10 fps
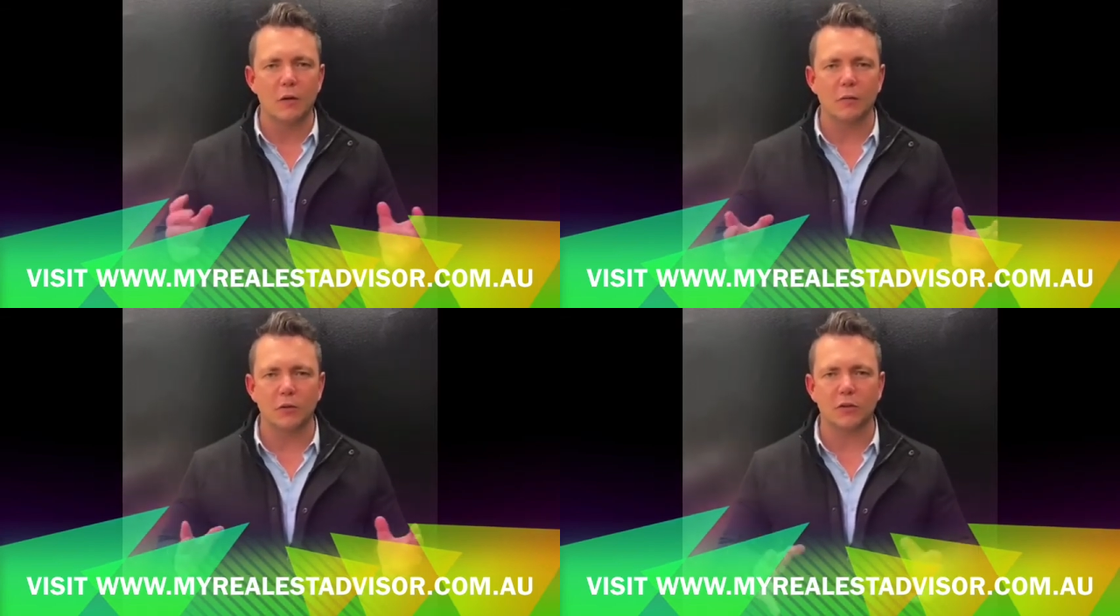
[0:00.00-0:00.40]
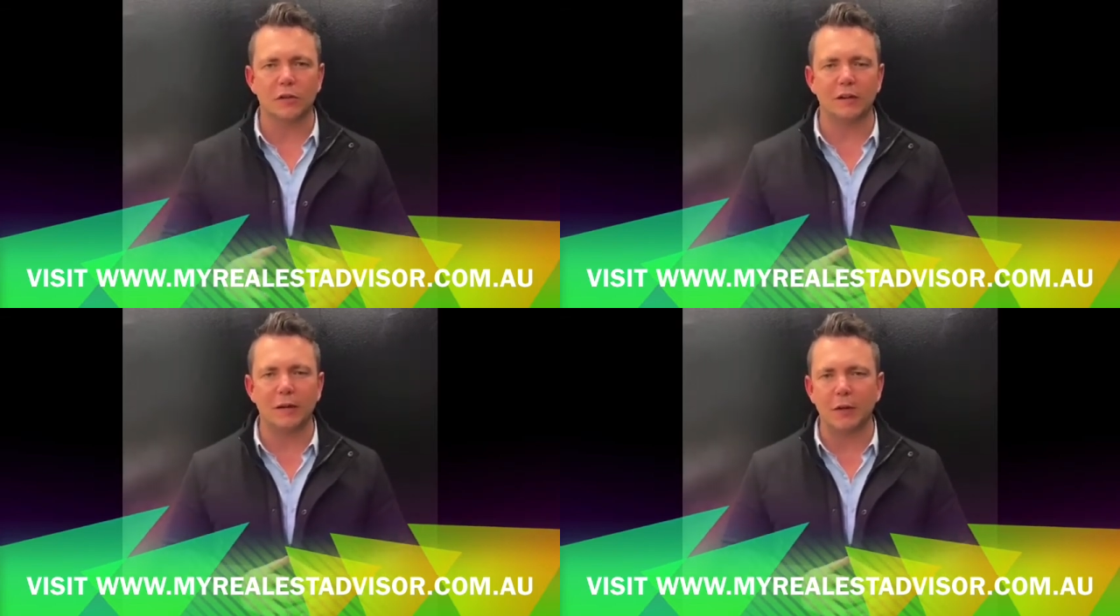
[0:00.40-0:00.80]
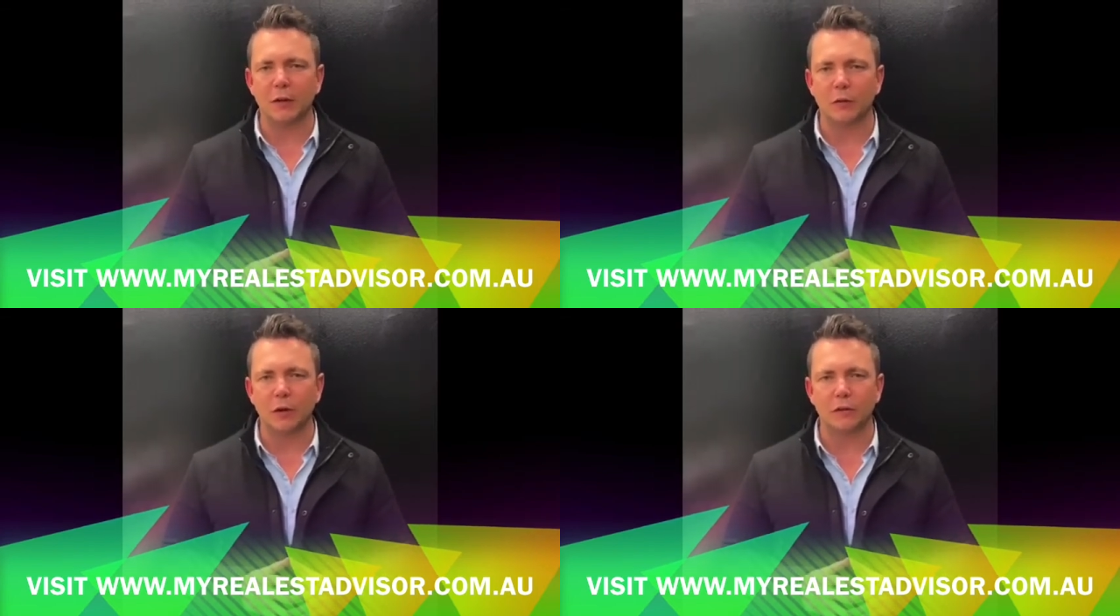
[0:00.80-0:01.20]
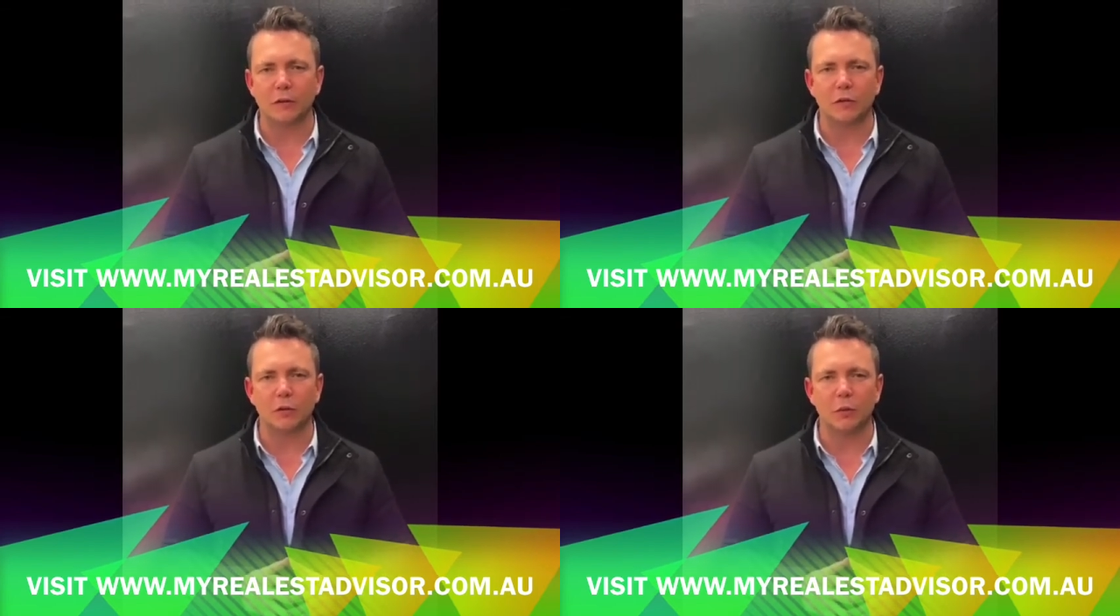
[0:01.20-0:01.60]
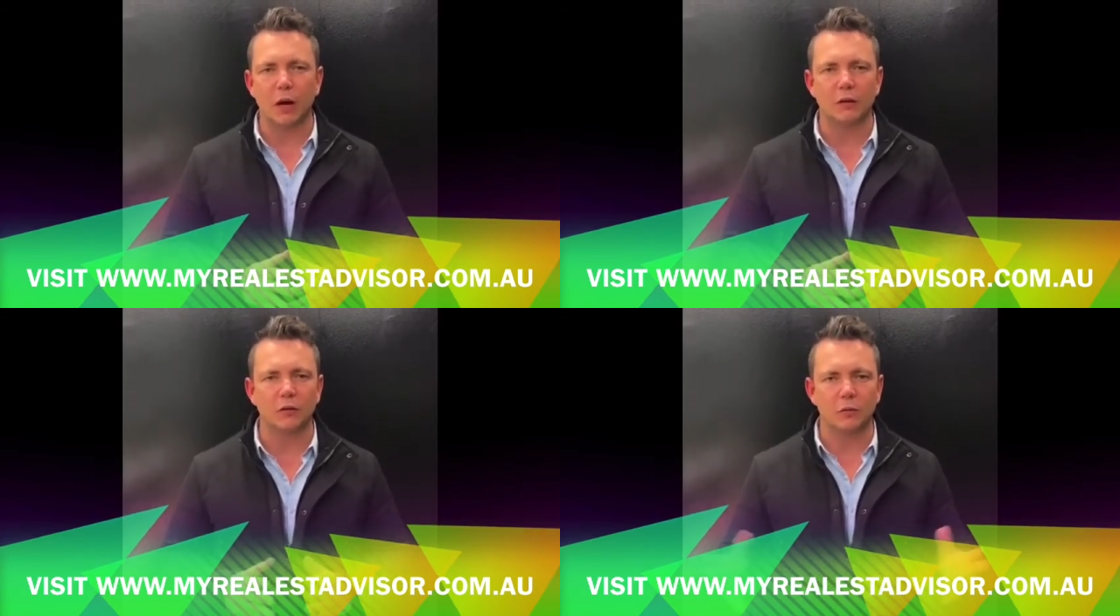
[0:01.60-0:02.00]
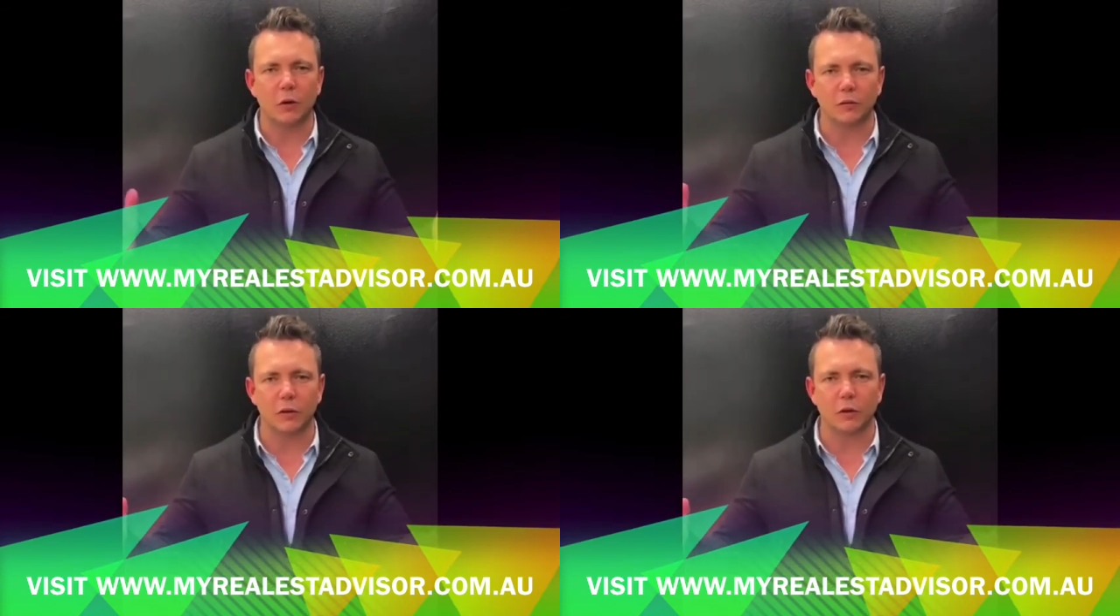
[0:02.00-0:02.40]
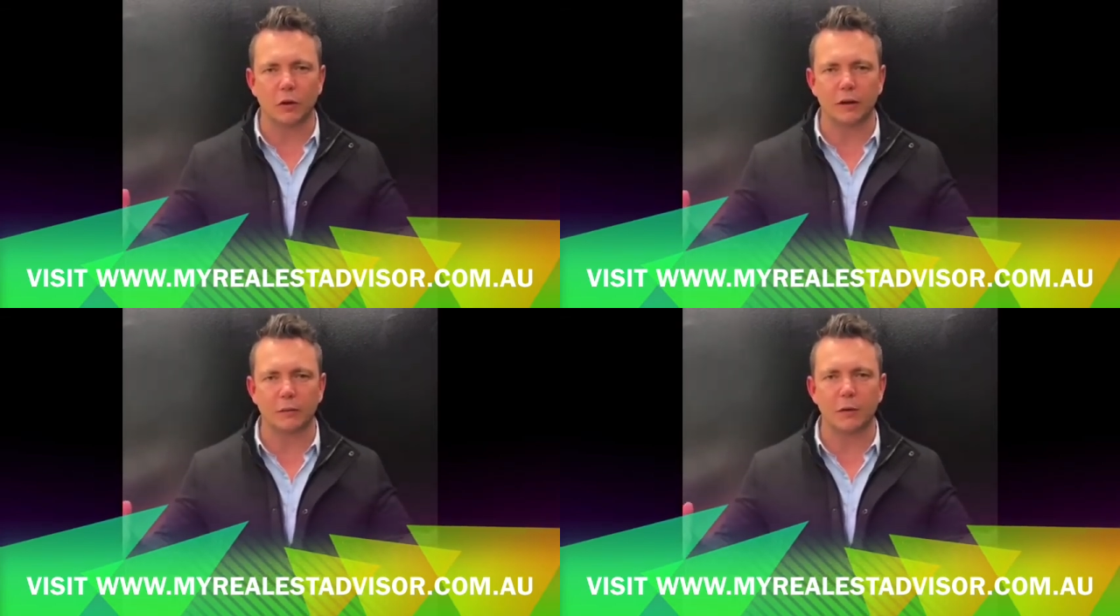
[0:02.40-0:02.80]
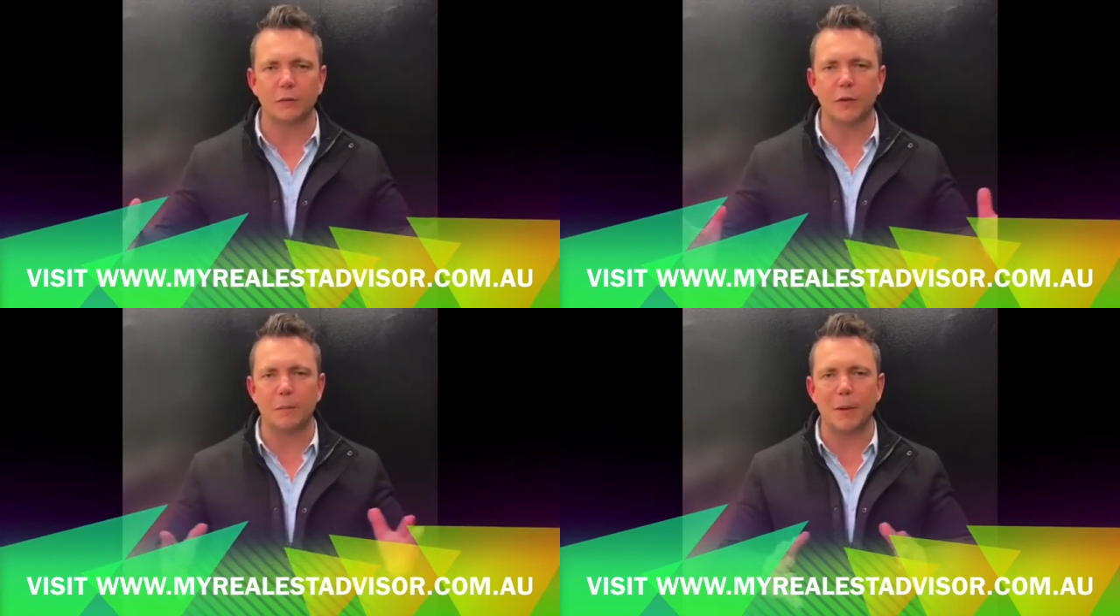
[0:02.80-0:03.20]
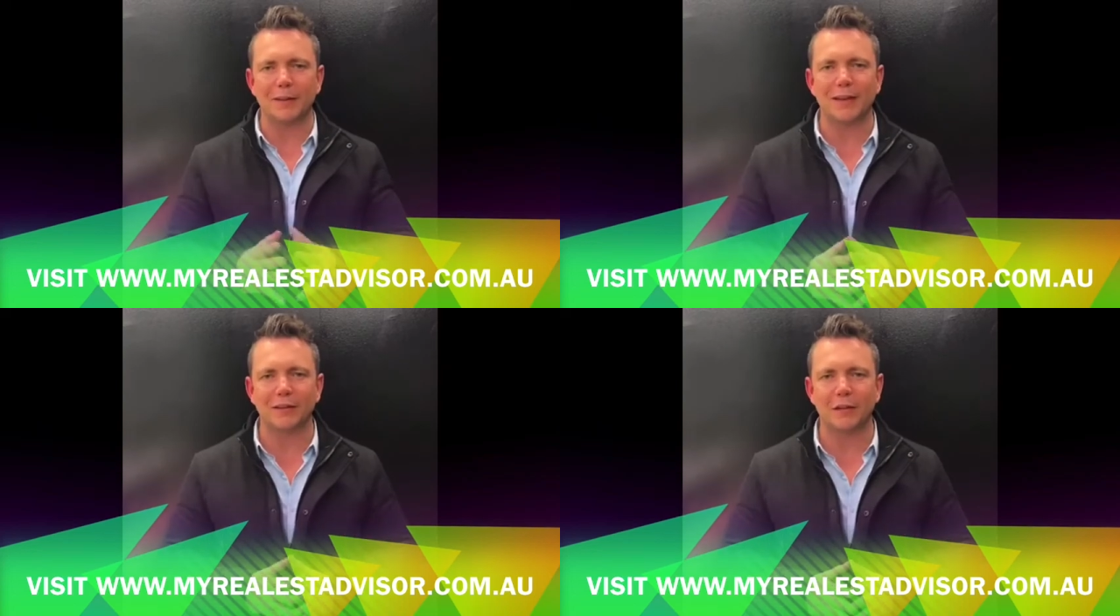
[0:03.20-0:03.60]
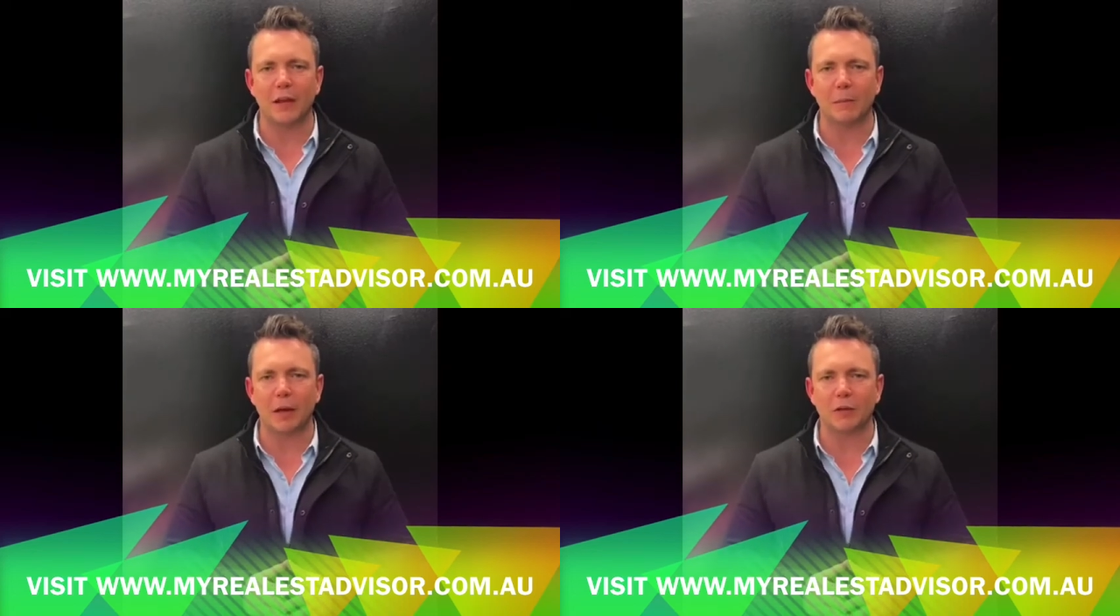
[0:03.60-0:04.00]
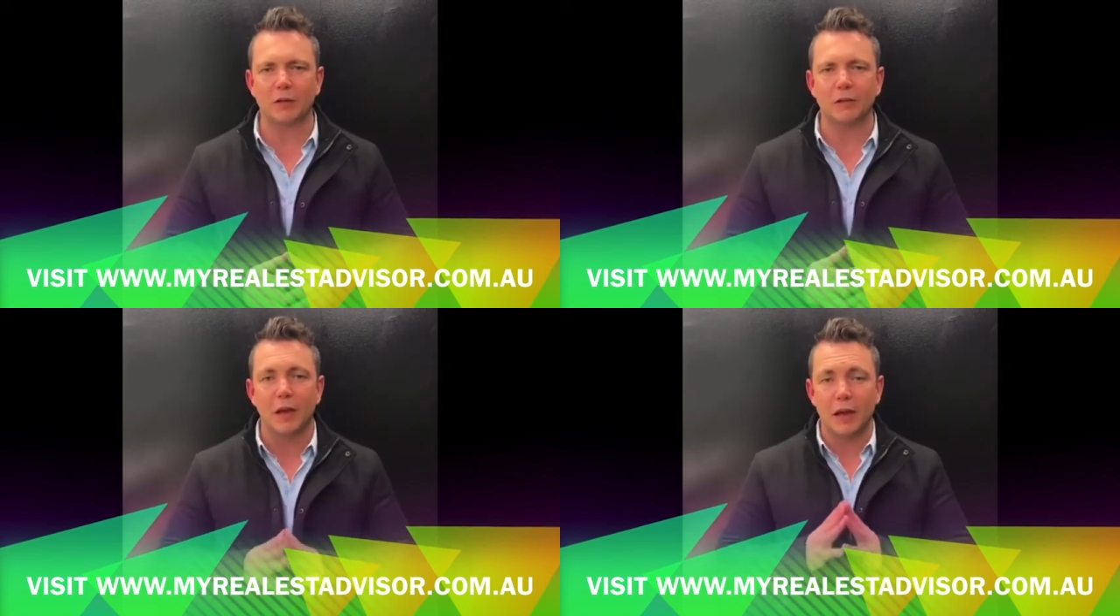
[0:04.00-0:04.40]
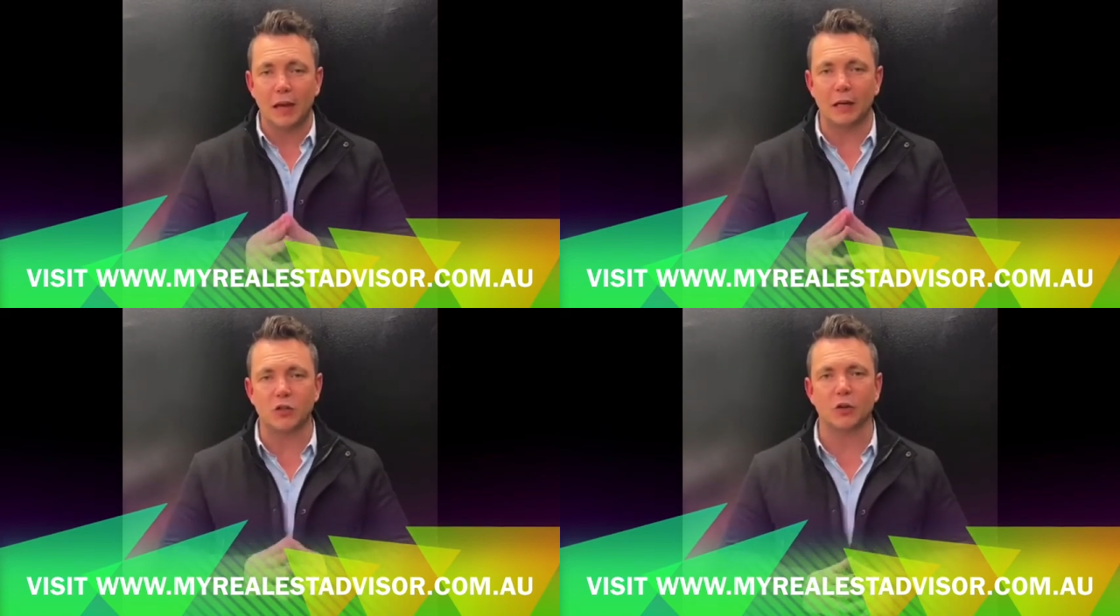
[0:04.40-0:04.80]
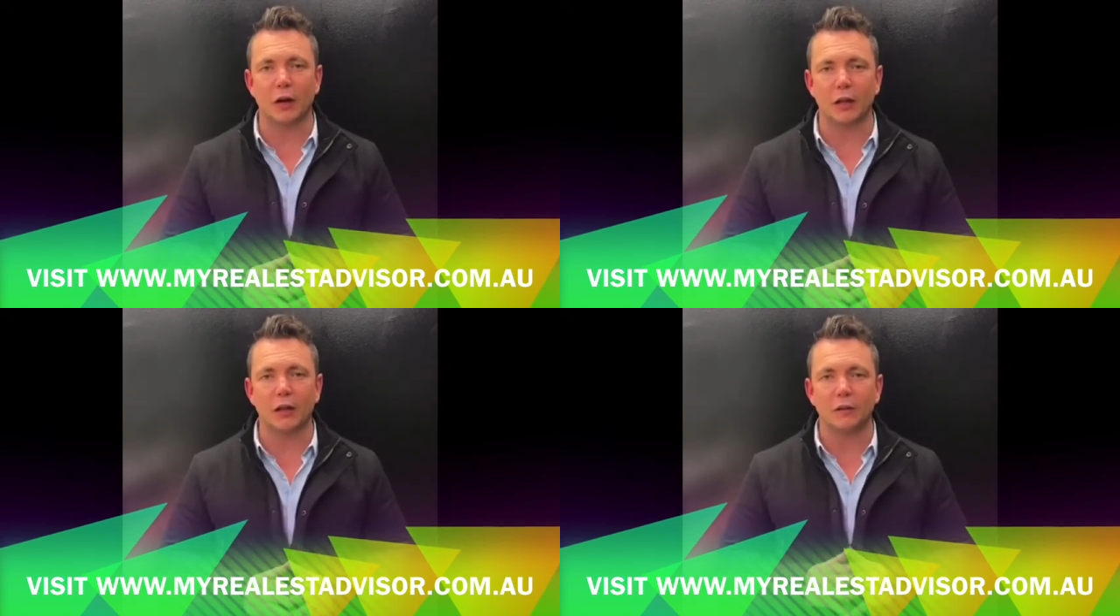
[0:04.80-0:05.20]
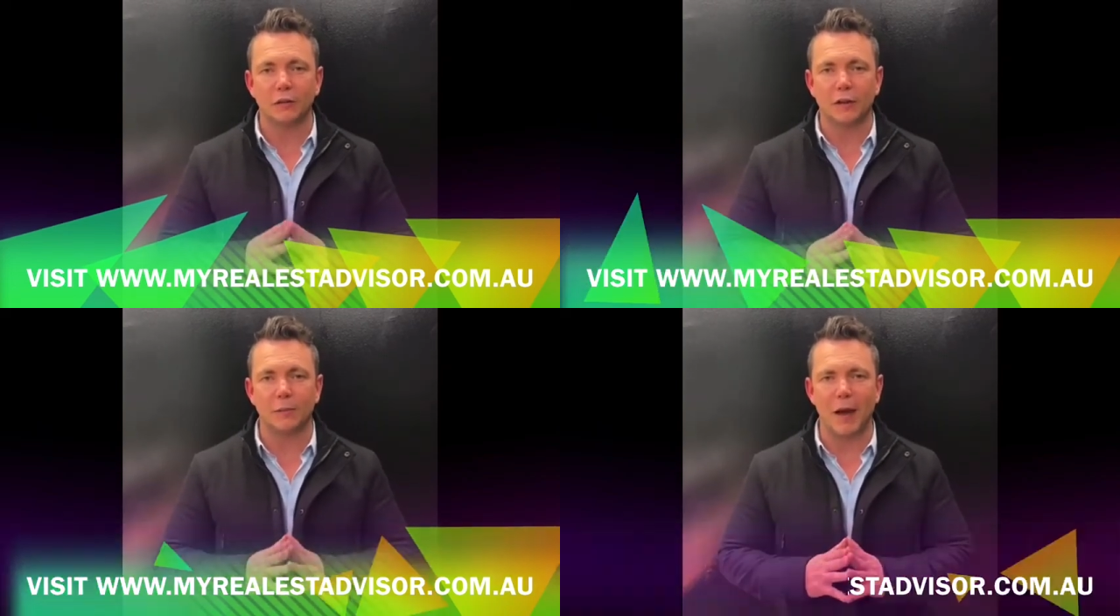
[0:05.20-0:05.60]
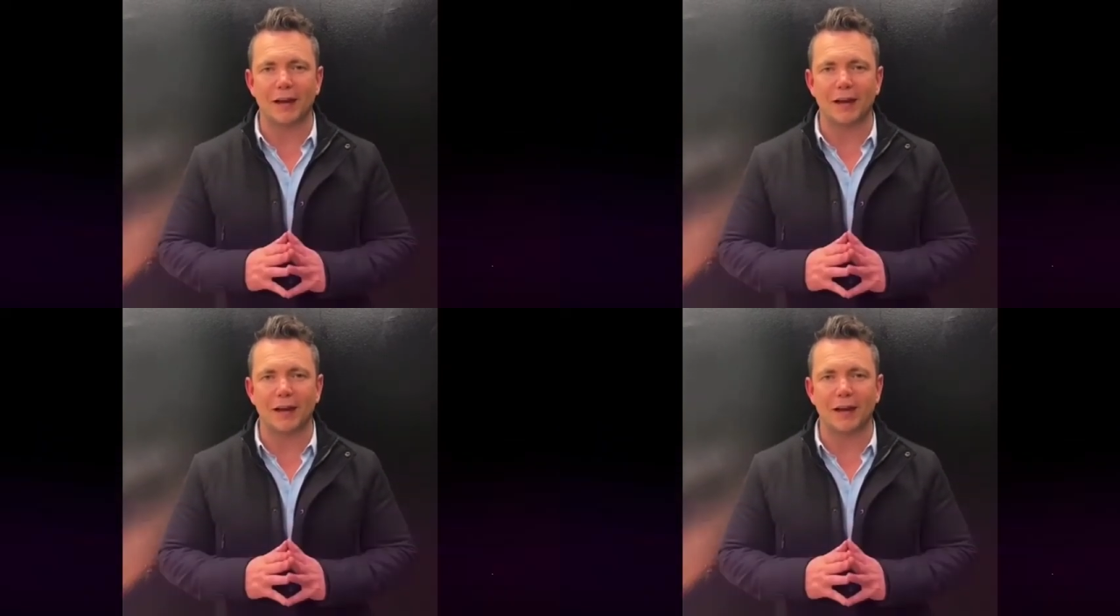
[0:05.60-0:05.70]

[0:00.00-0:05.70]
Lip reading: significant reasons to obviously contact me for the best house and land packages in Australia, Steve Mack.